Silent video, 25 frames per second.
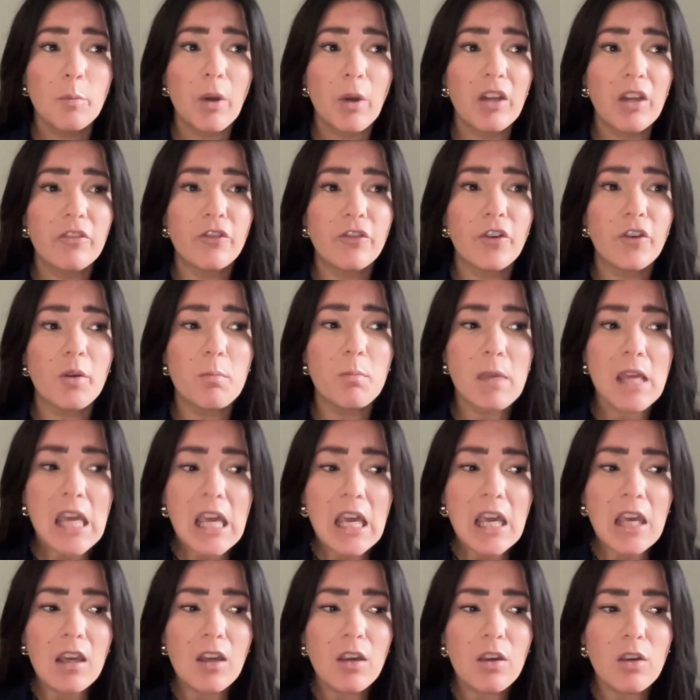But for
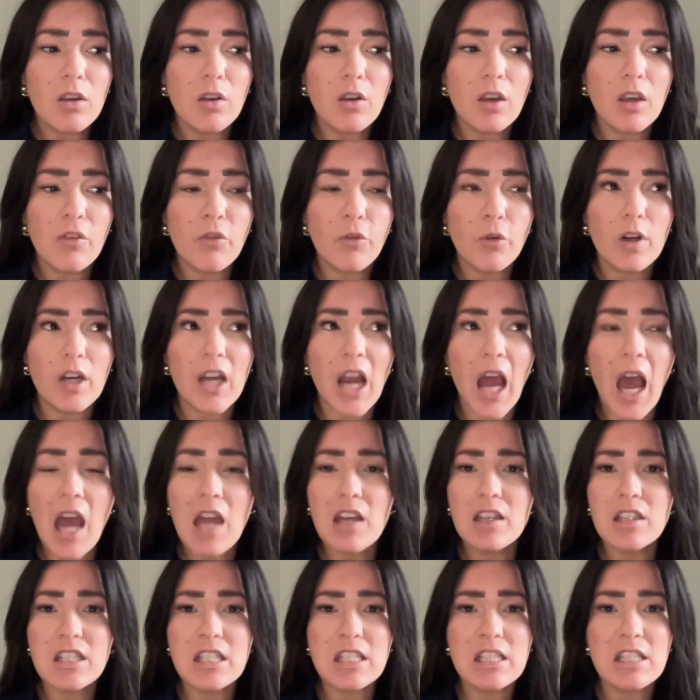me, if we're
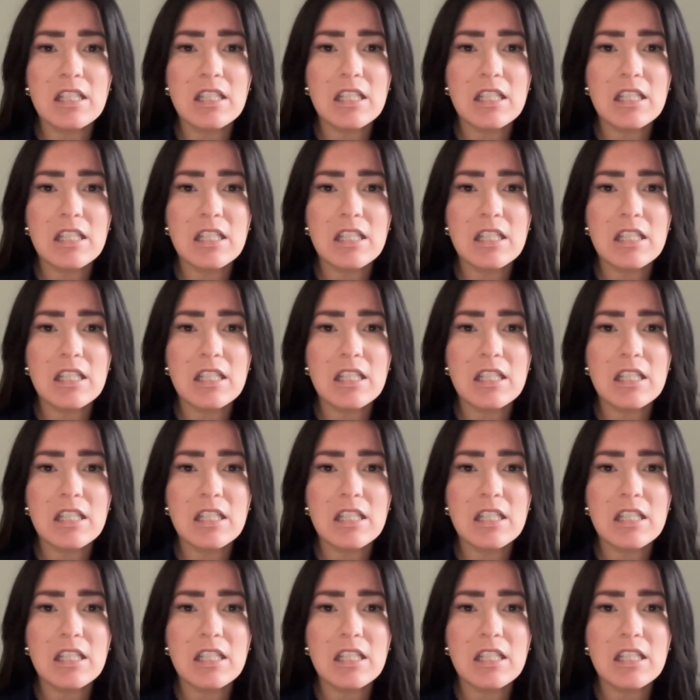not